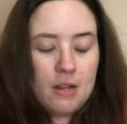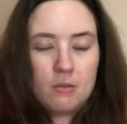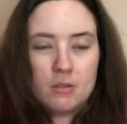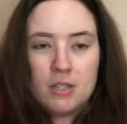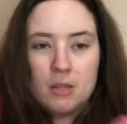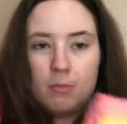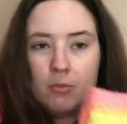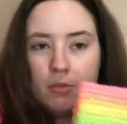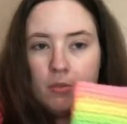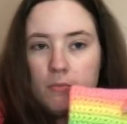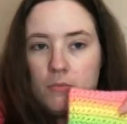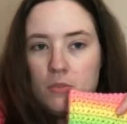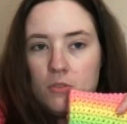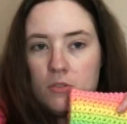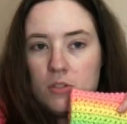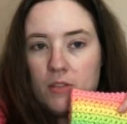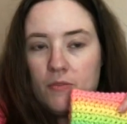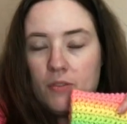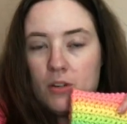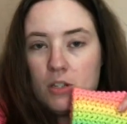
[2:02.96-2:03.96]
I was able to
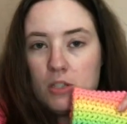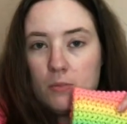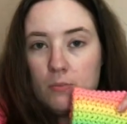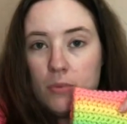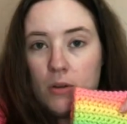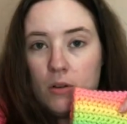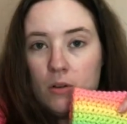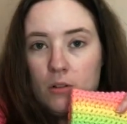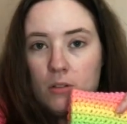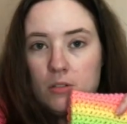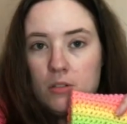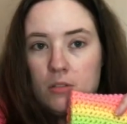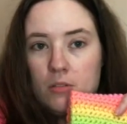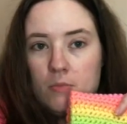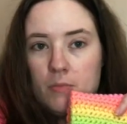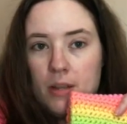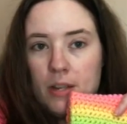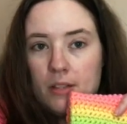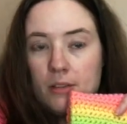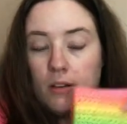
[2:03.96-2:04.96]
use the first ball to
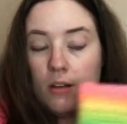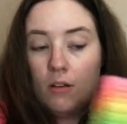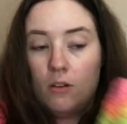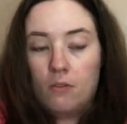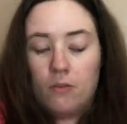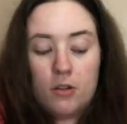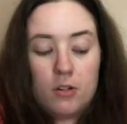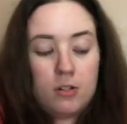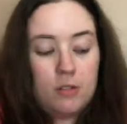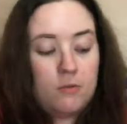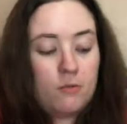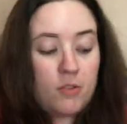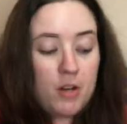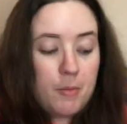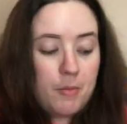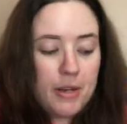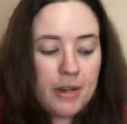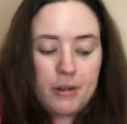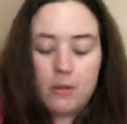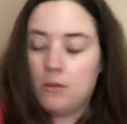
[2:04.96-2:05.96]
make the whole
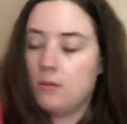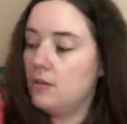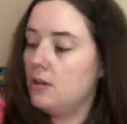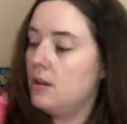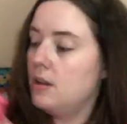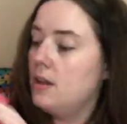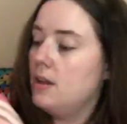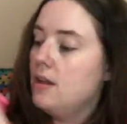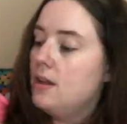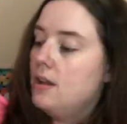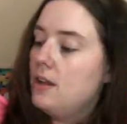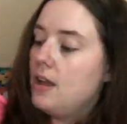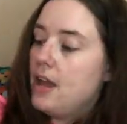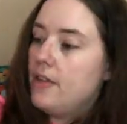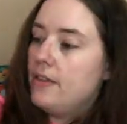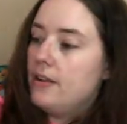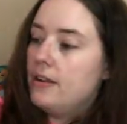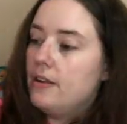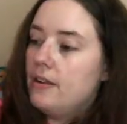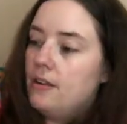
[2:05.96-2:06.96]
front panel
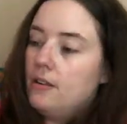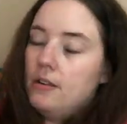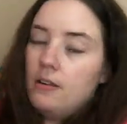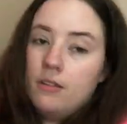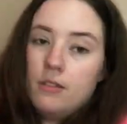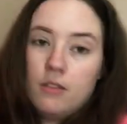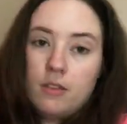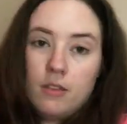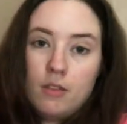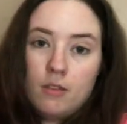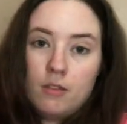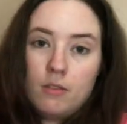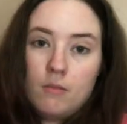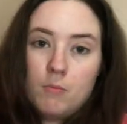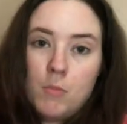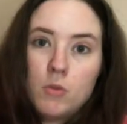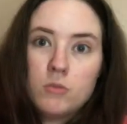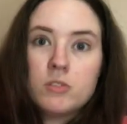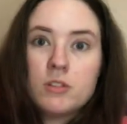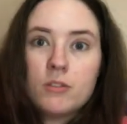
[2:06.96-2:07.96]
and then
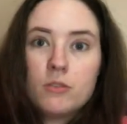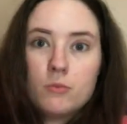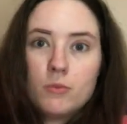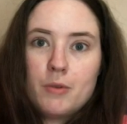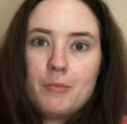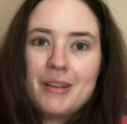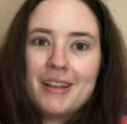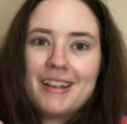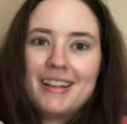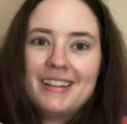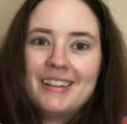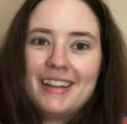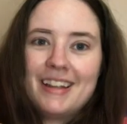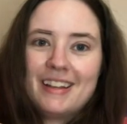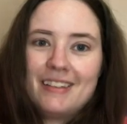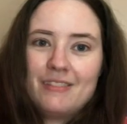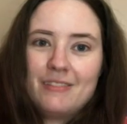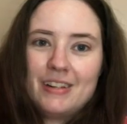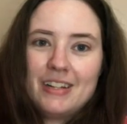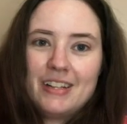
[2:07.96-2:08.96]
most of the ribbing,
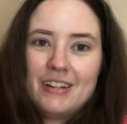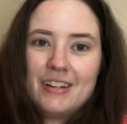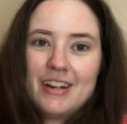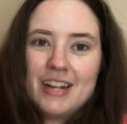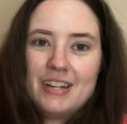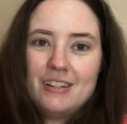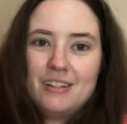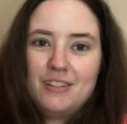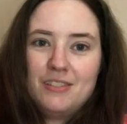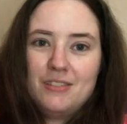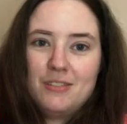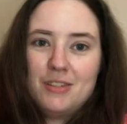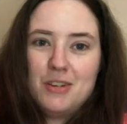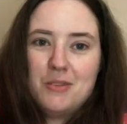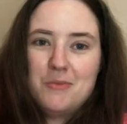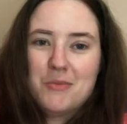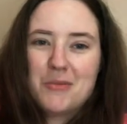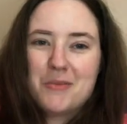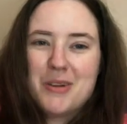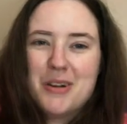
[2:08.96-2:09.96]
like right there, I had to do
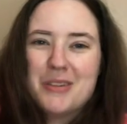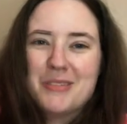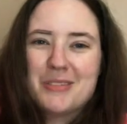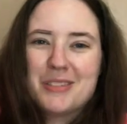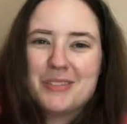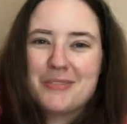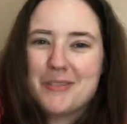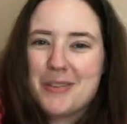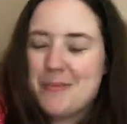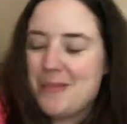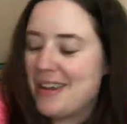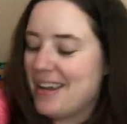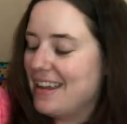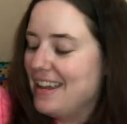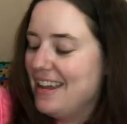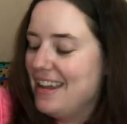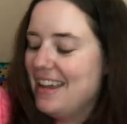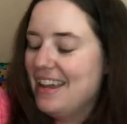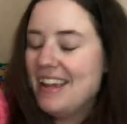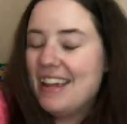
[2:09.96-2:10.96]
two more rows of ribbing
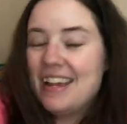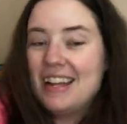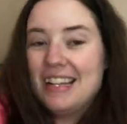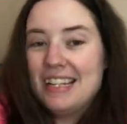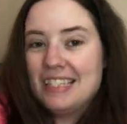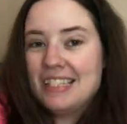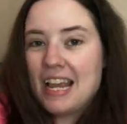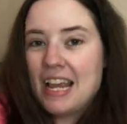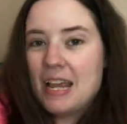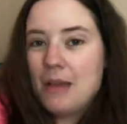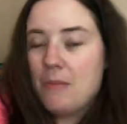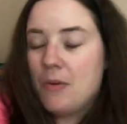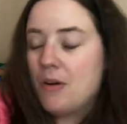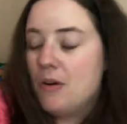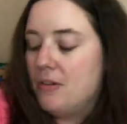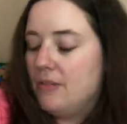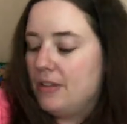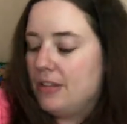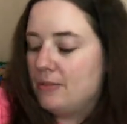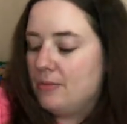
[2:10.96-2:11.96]
in the second
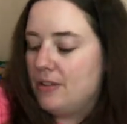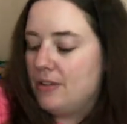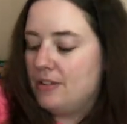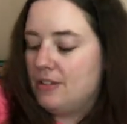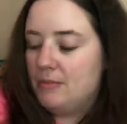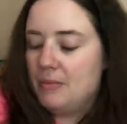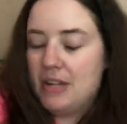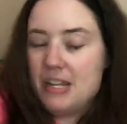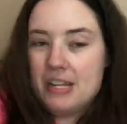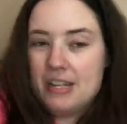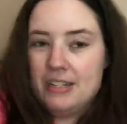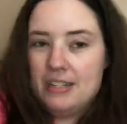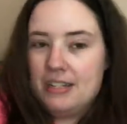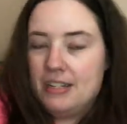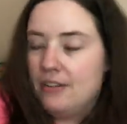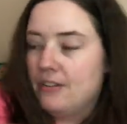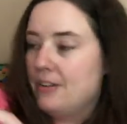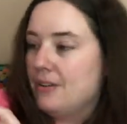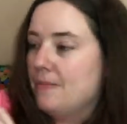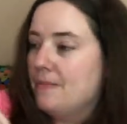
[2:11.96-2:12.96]
ball. That's why there's so many ends
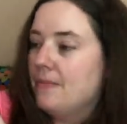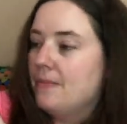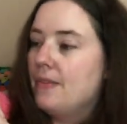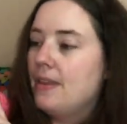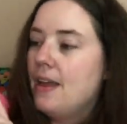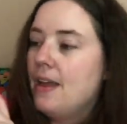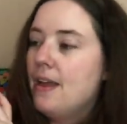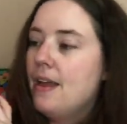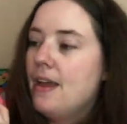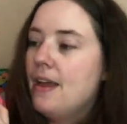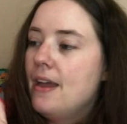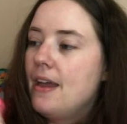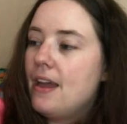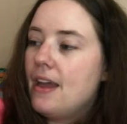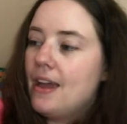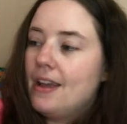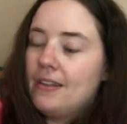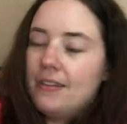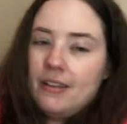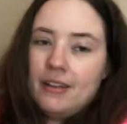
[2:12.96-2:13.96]
down here.
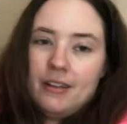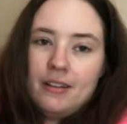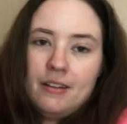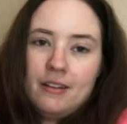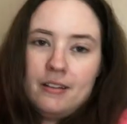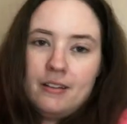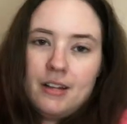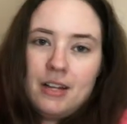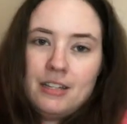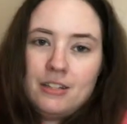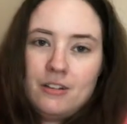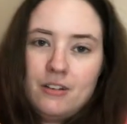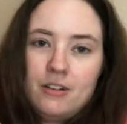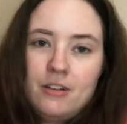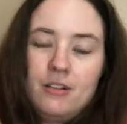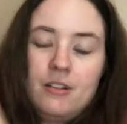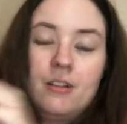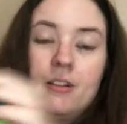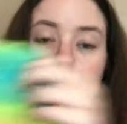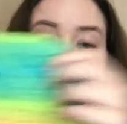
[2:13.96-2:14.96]
And then I
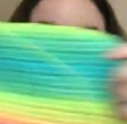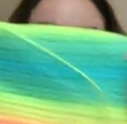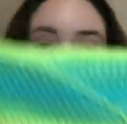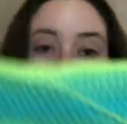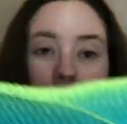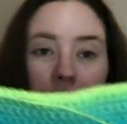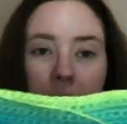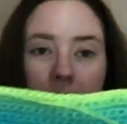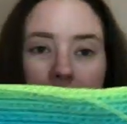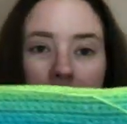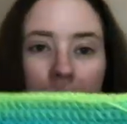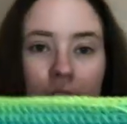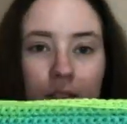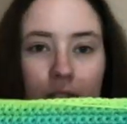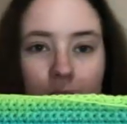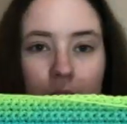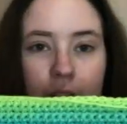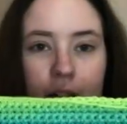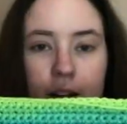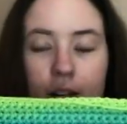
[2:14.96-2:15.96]
started the body.
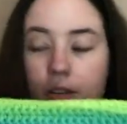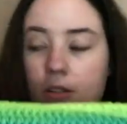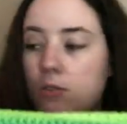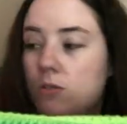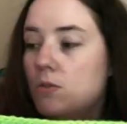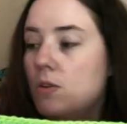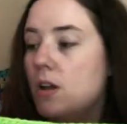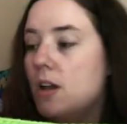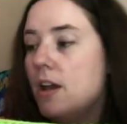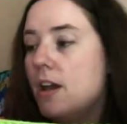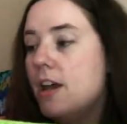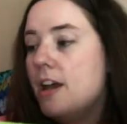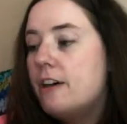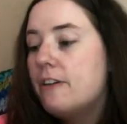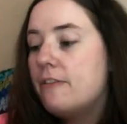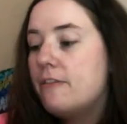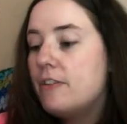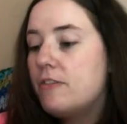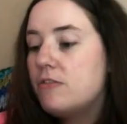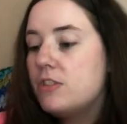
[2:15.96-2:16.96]
So I got to do
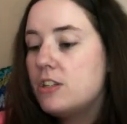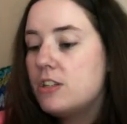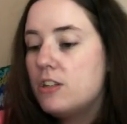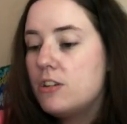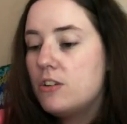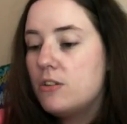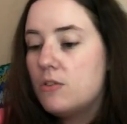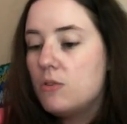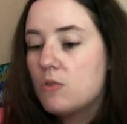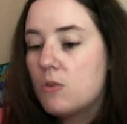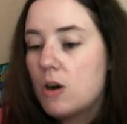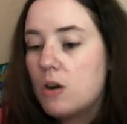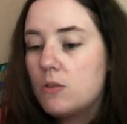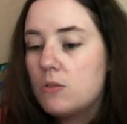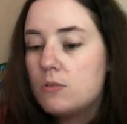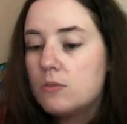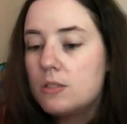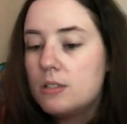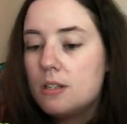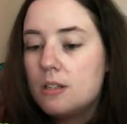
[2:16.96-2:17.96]
52
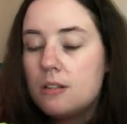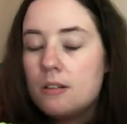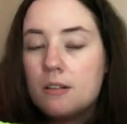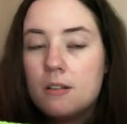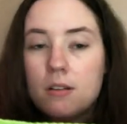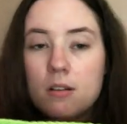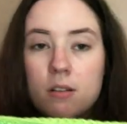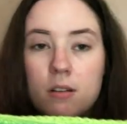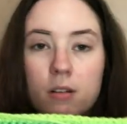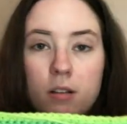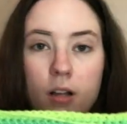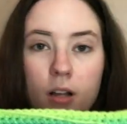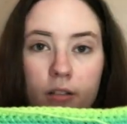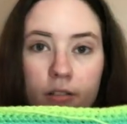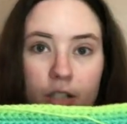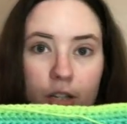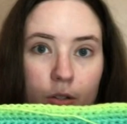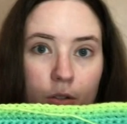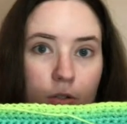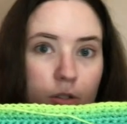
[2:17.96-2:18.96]
rows of
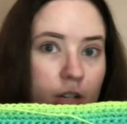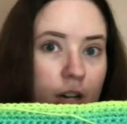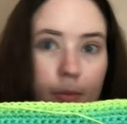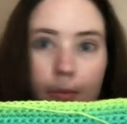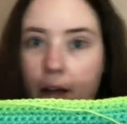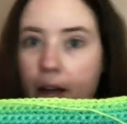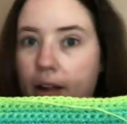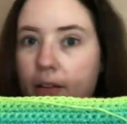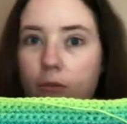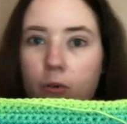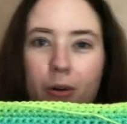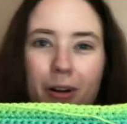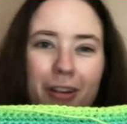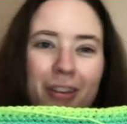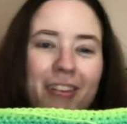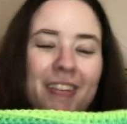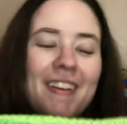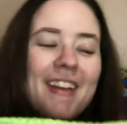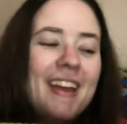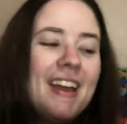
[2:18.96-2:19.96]
single crochet back forth.